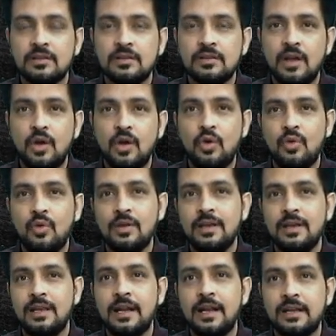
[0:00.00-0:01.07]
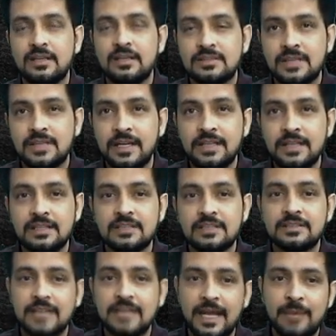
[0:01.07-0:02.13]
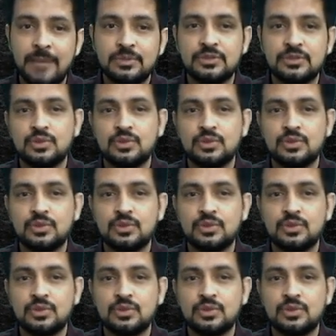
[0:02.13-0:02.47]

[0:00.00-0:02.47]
Now let us study the steps